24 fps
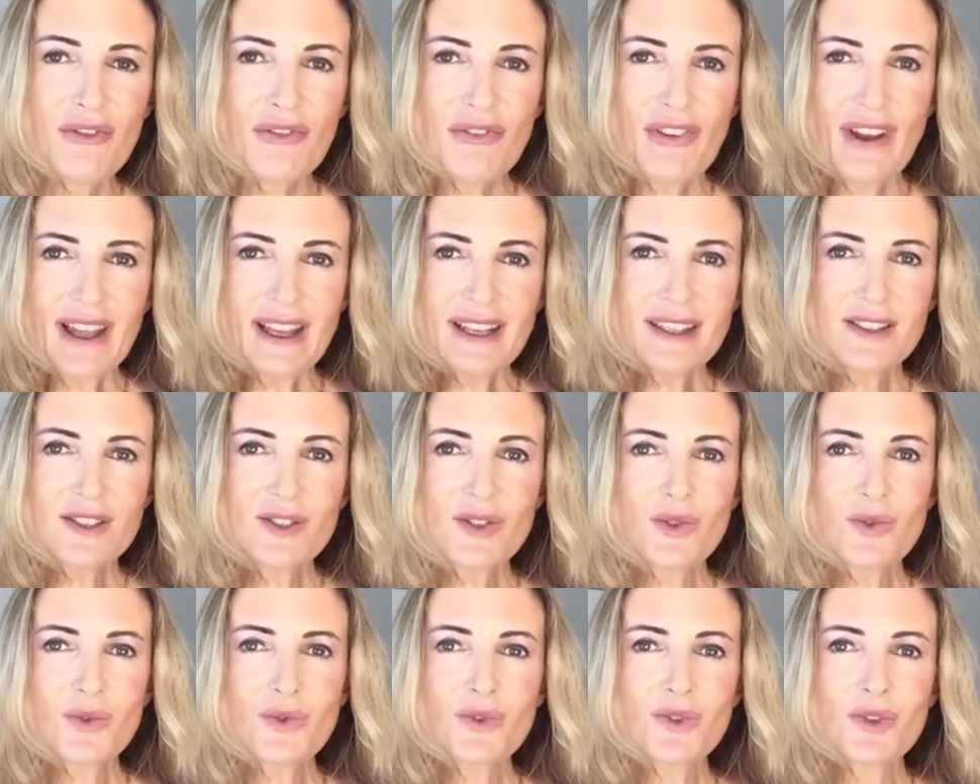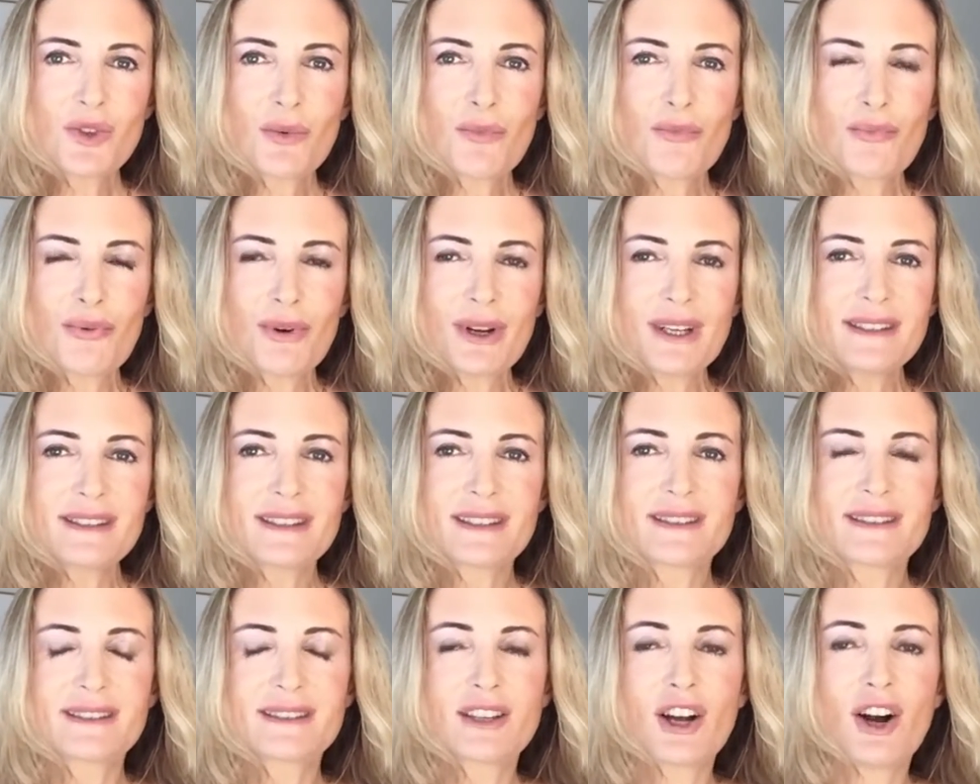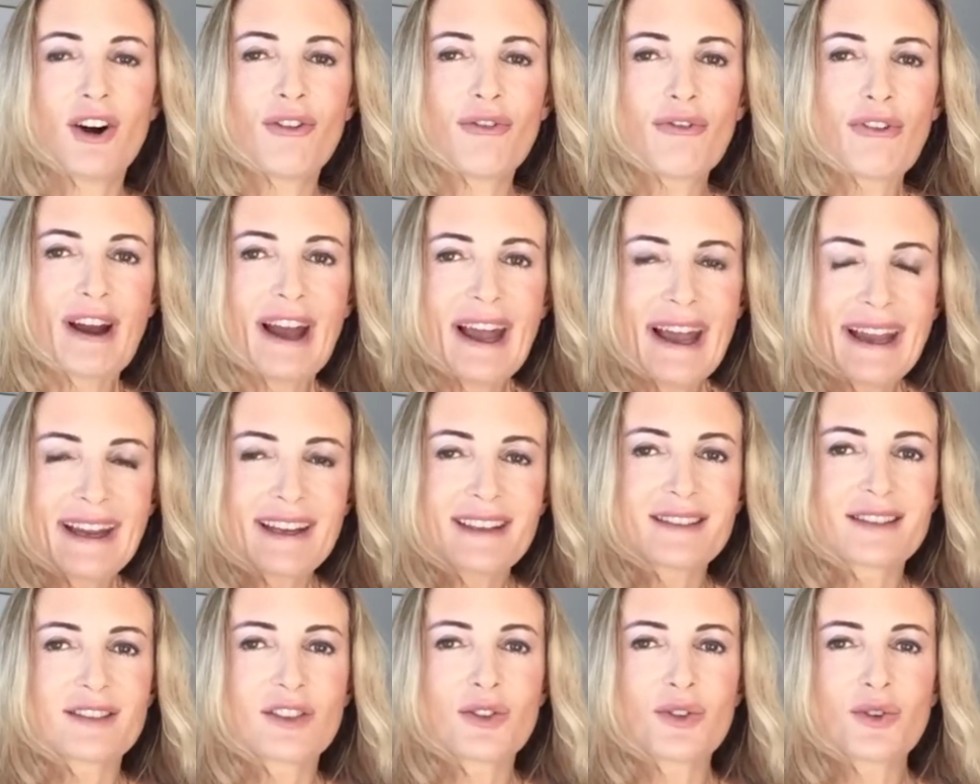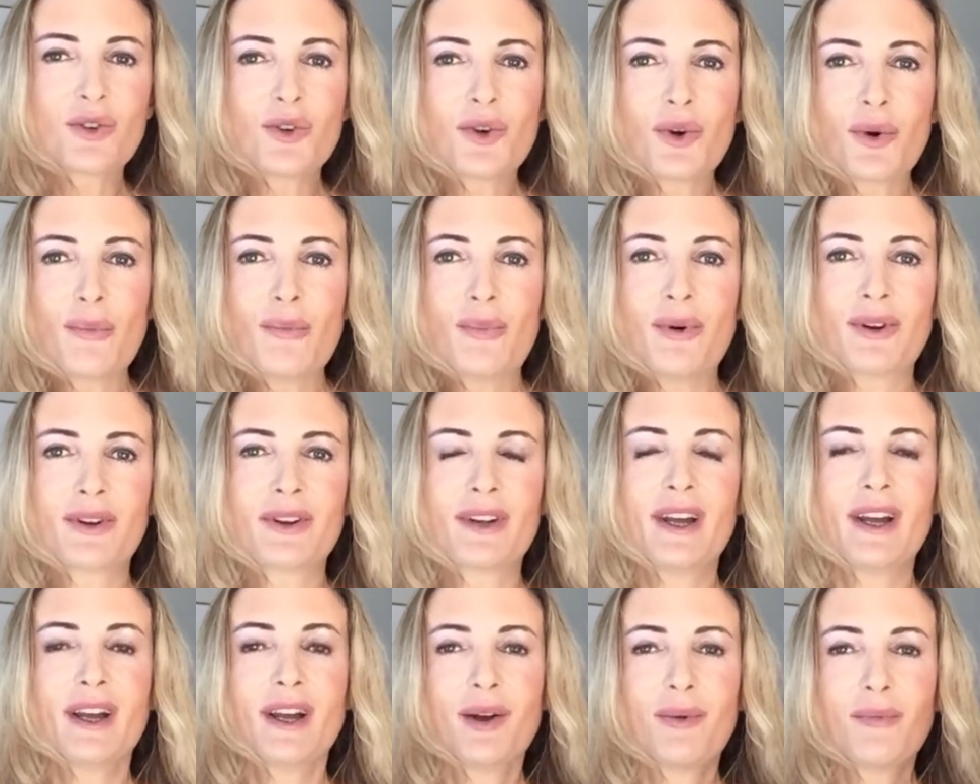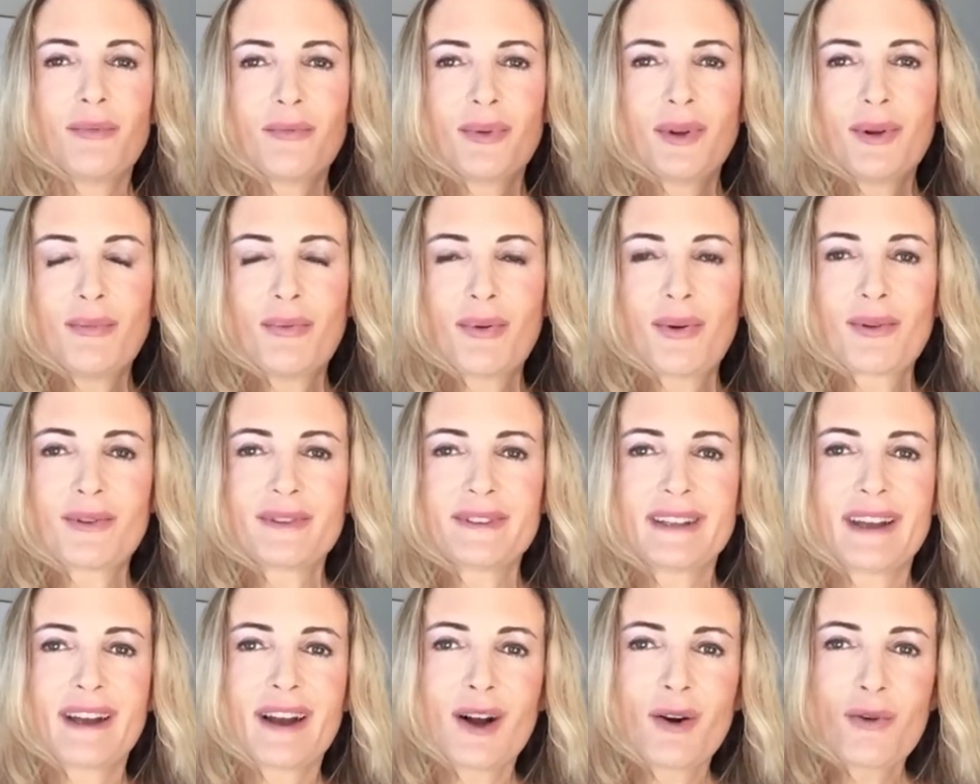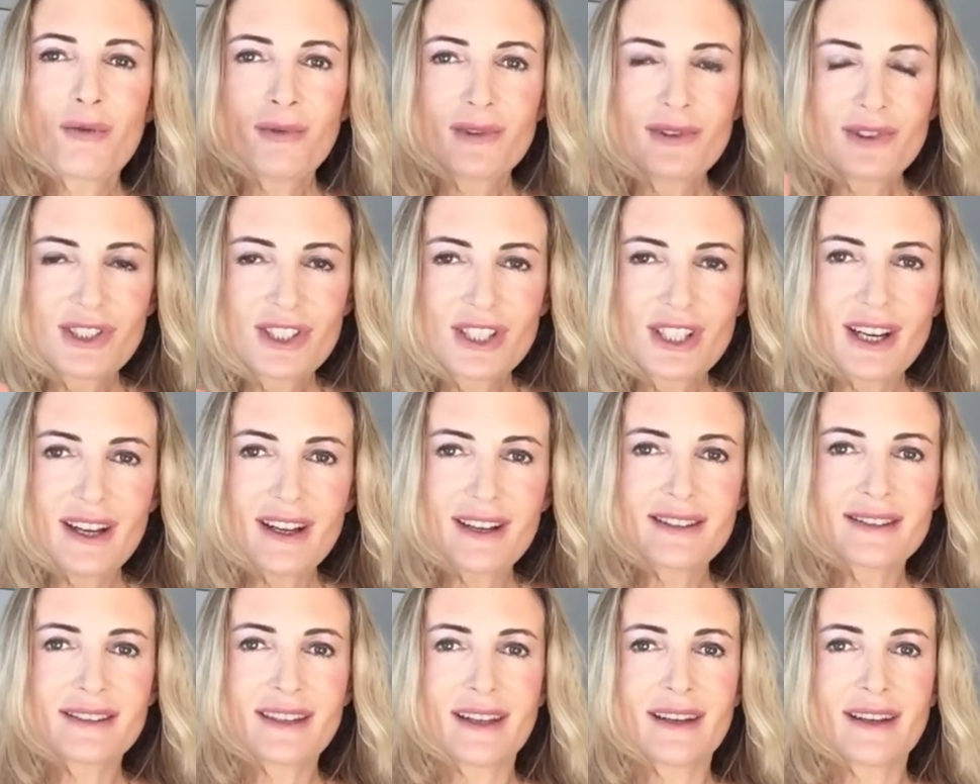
thanks to the presence of ex-urban people there who share